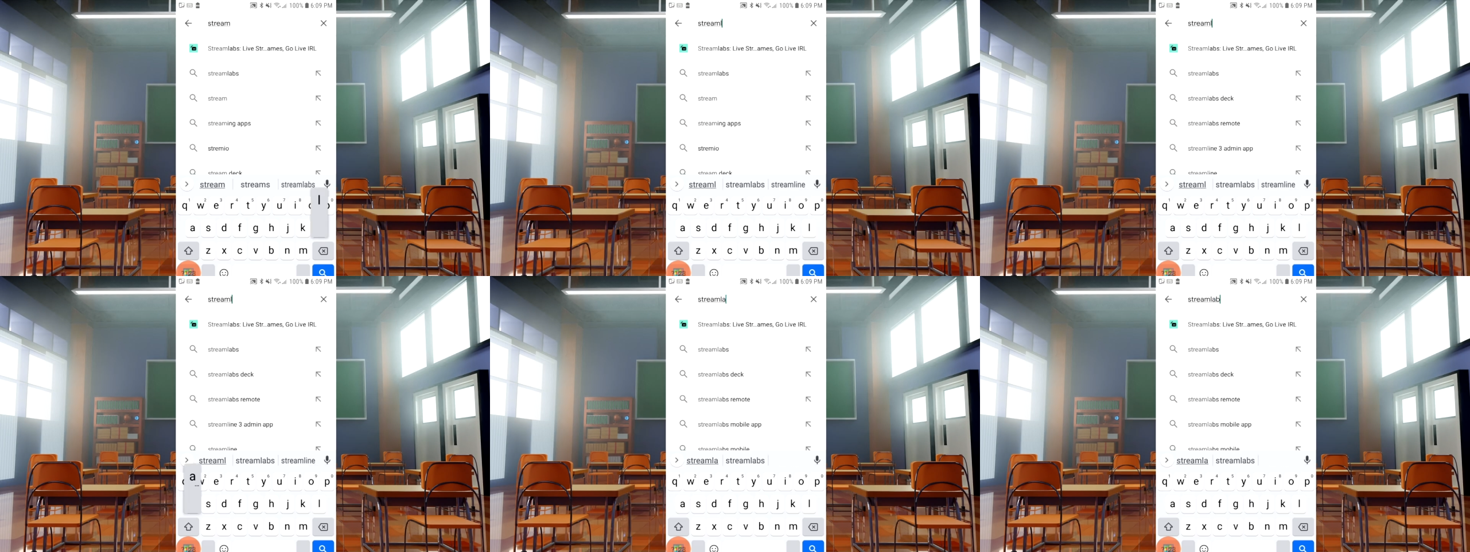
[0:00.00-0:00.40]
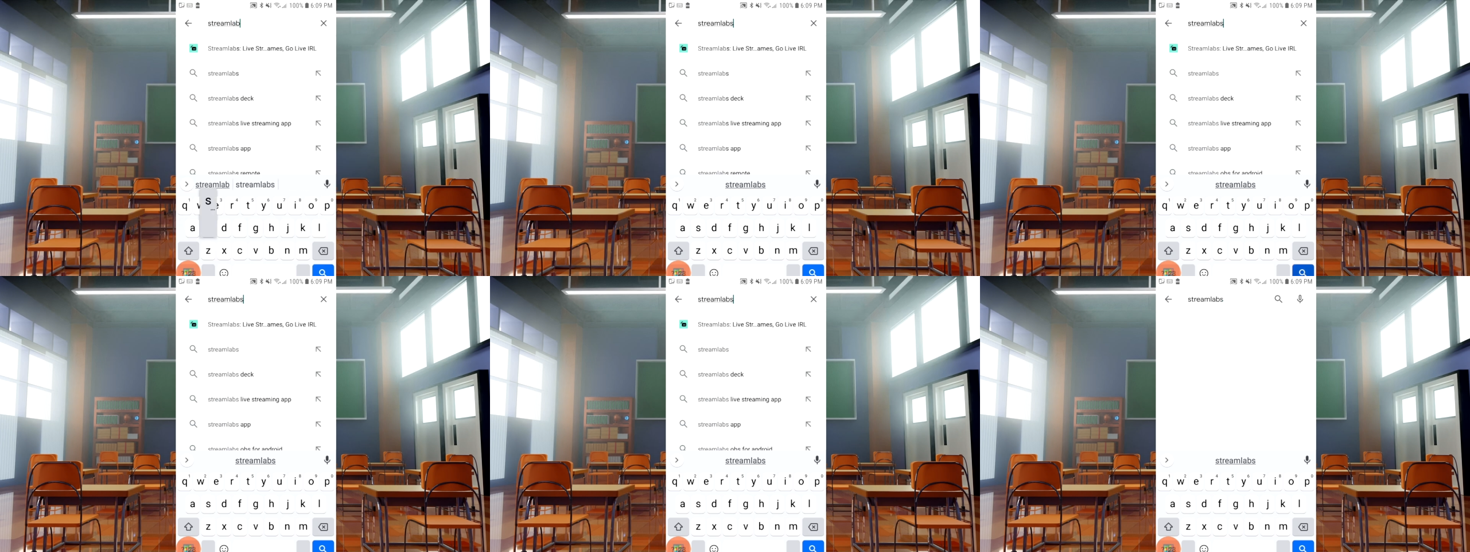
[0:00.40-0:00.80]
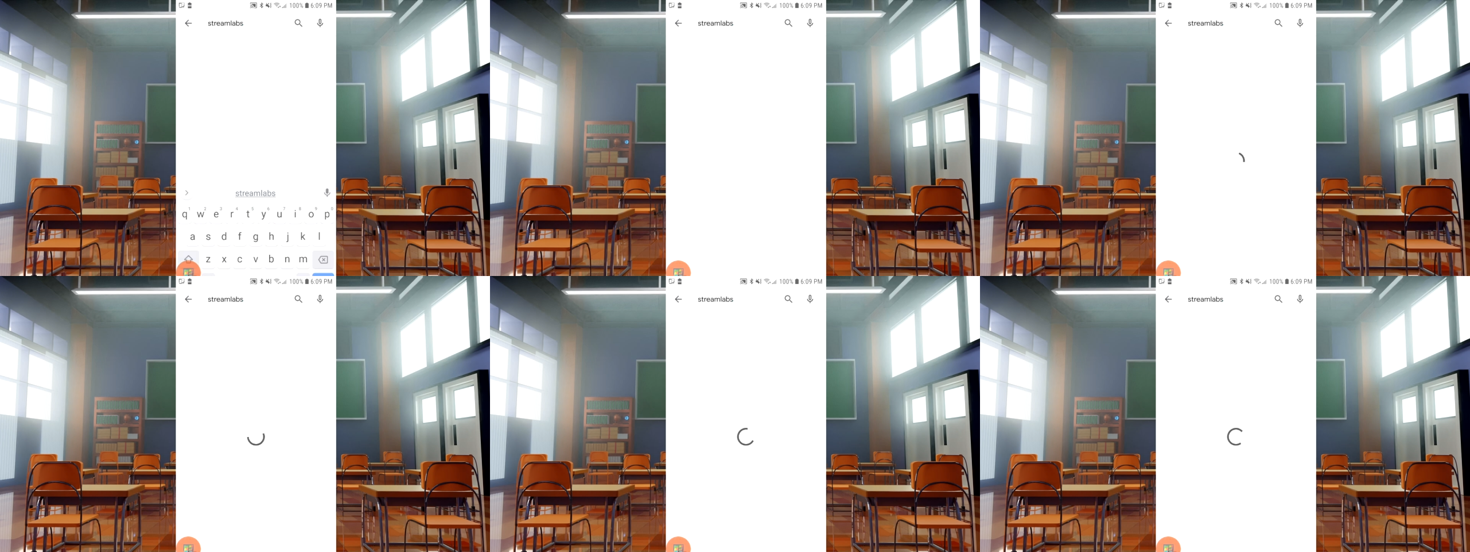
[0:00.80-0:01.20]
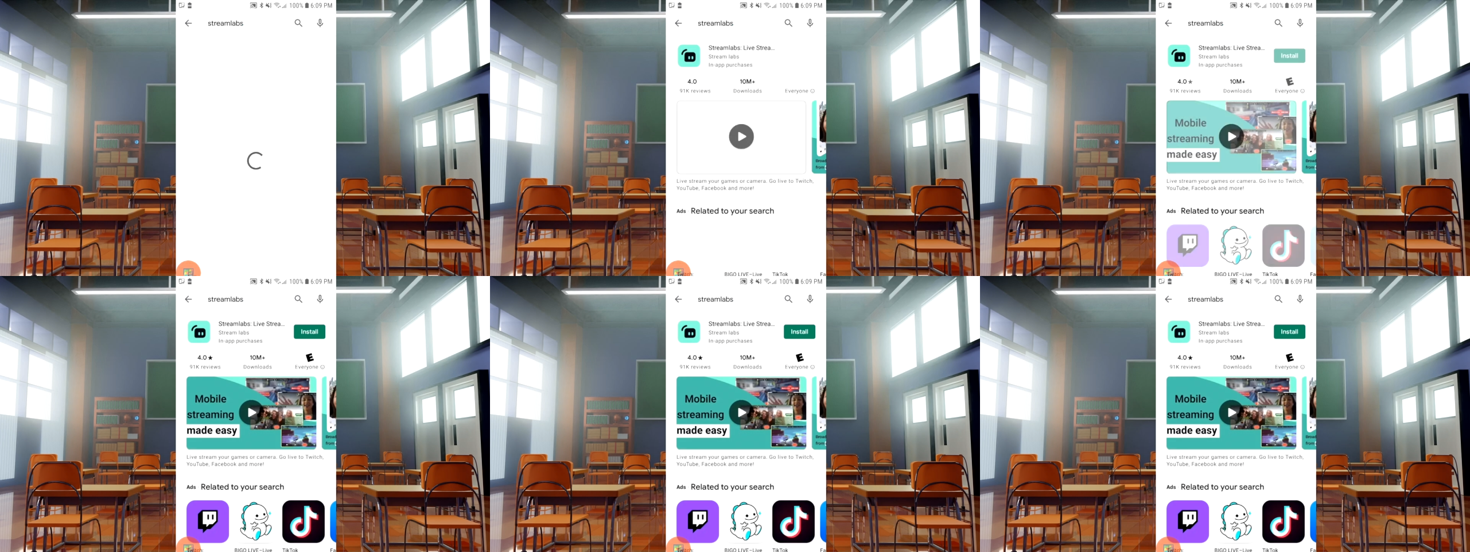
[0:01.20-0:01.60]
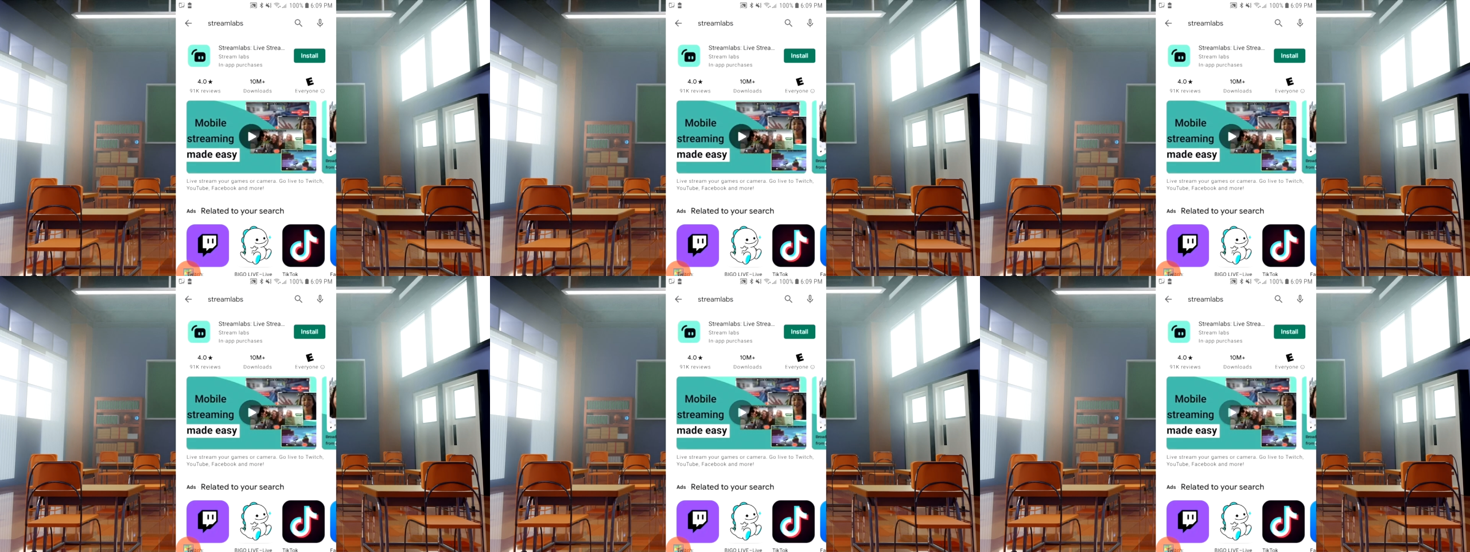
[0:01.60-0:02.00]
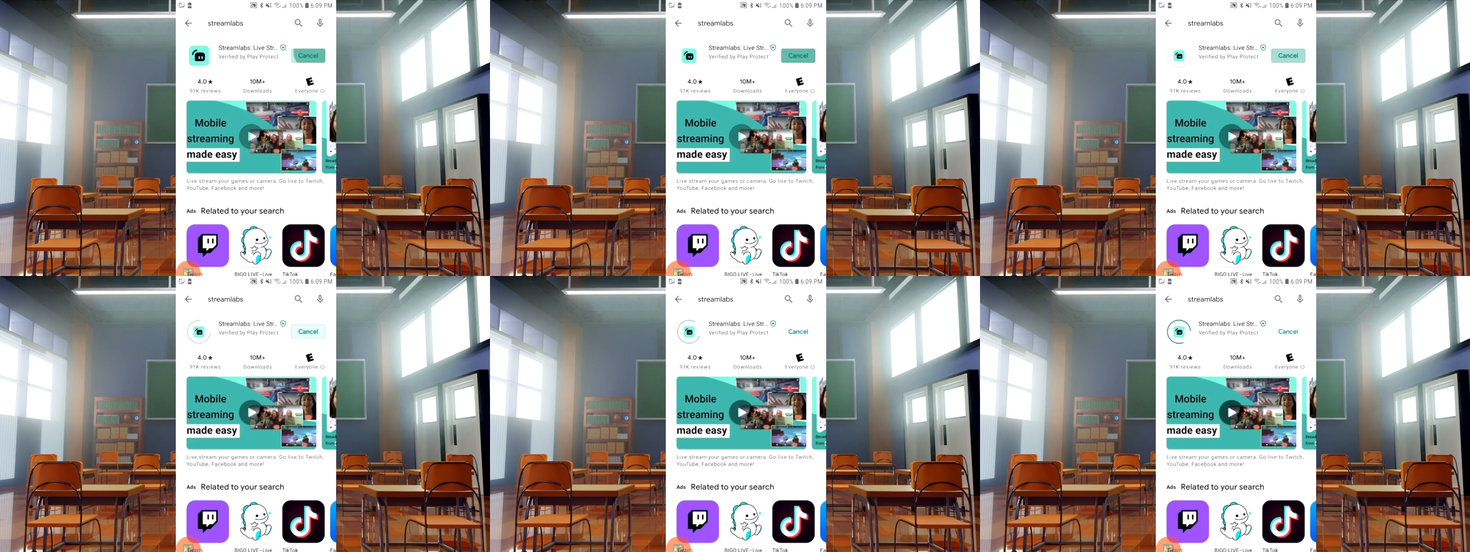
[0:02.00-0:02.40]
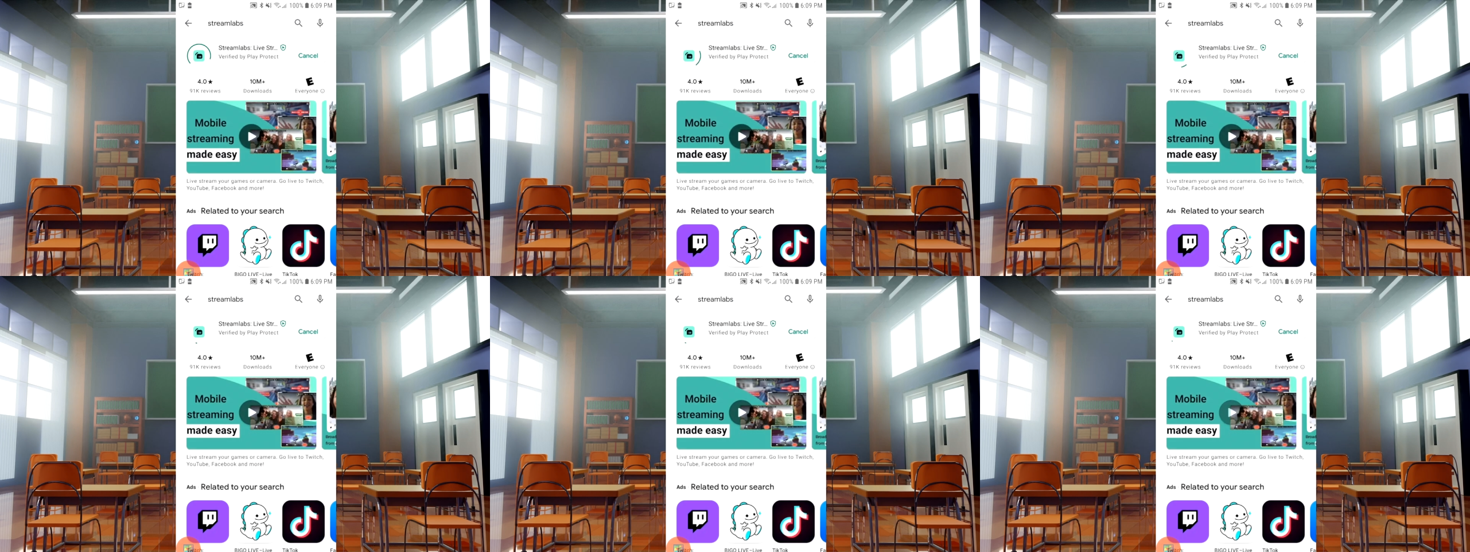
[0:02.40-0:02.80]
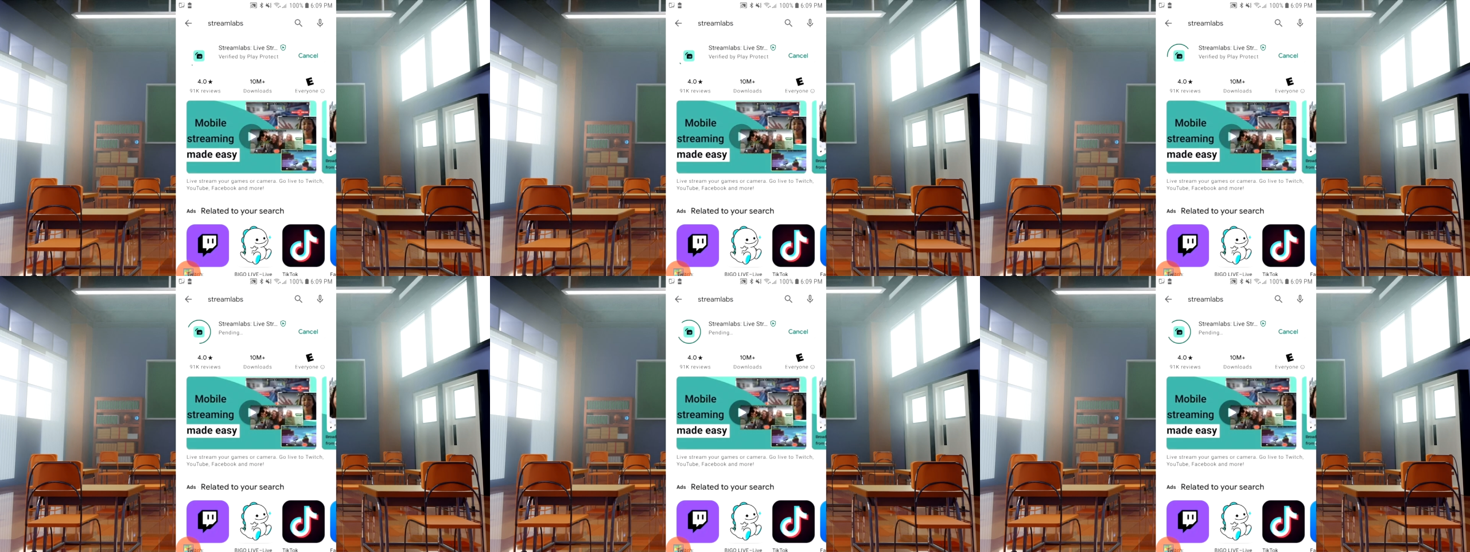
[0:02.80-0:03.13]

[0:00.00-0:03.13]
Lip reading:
(no speaker visible)